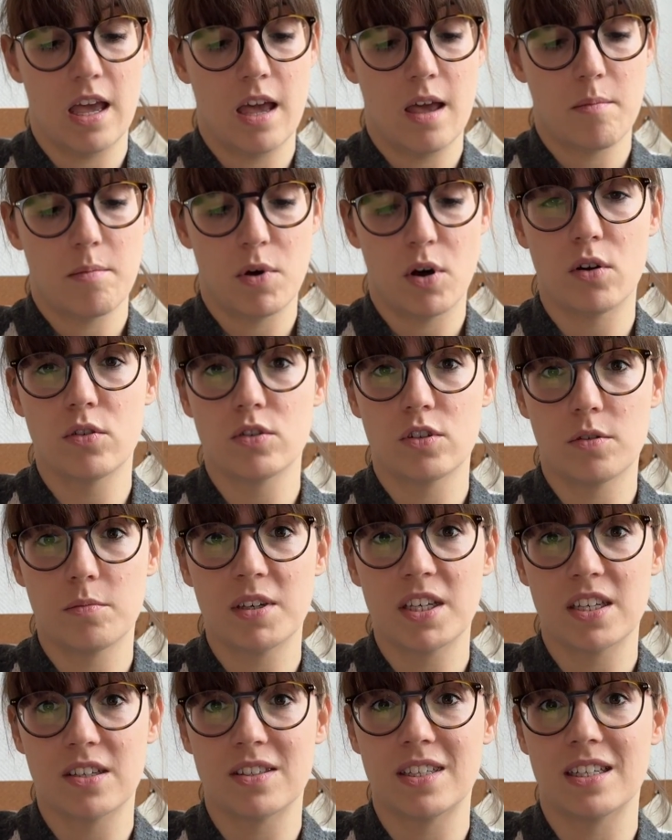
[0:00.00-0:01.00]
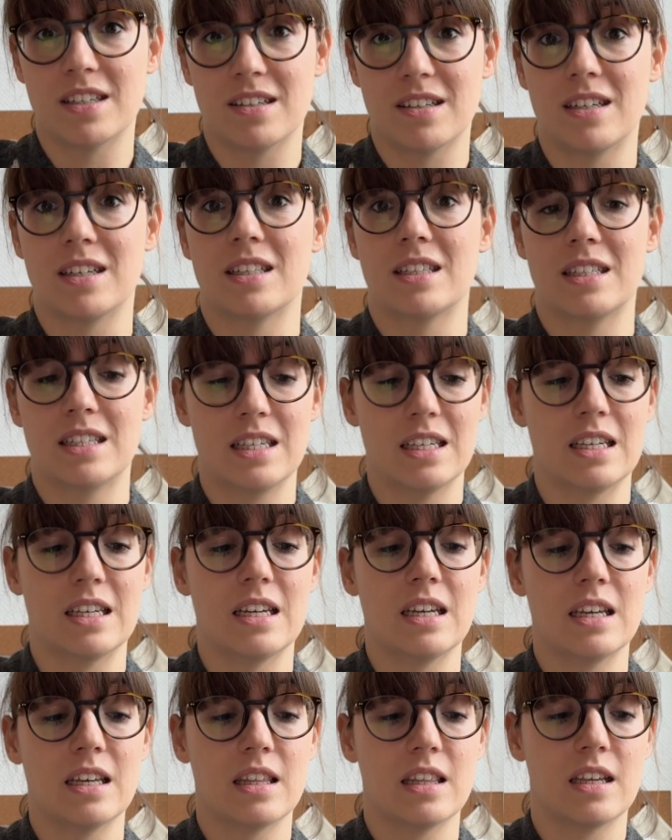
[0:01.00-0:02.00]
But also because, as you can
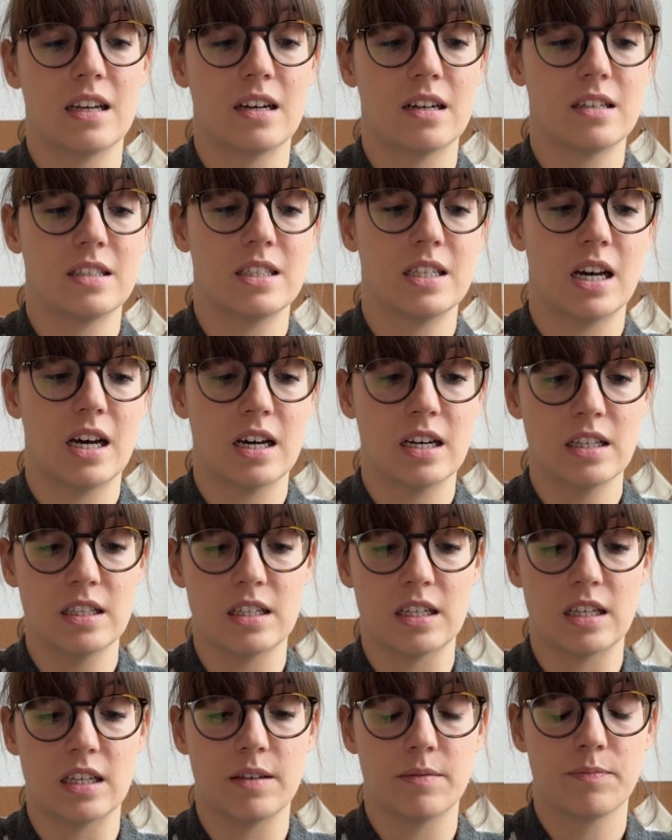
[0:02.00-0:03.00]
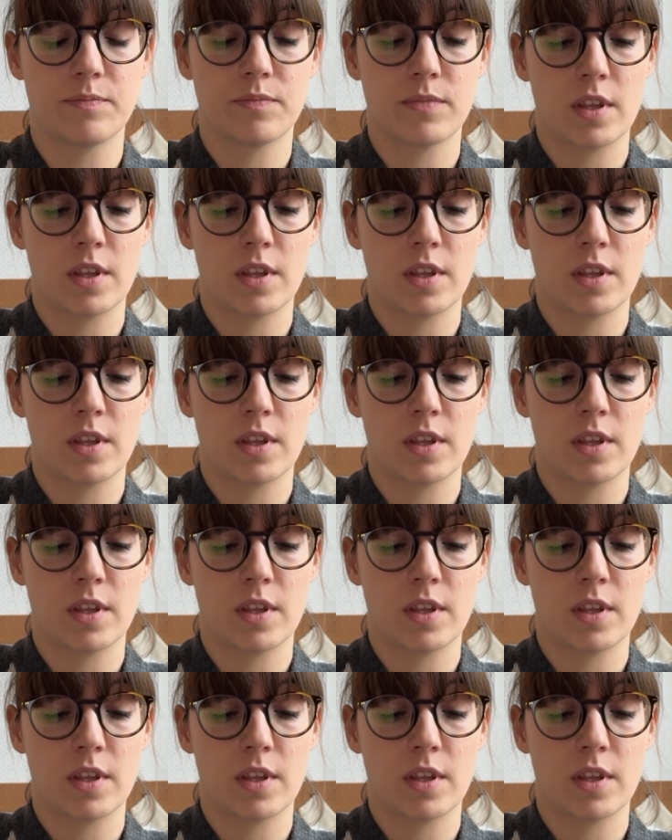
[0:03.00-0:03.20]
see, they are tiny.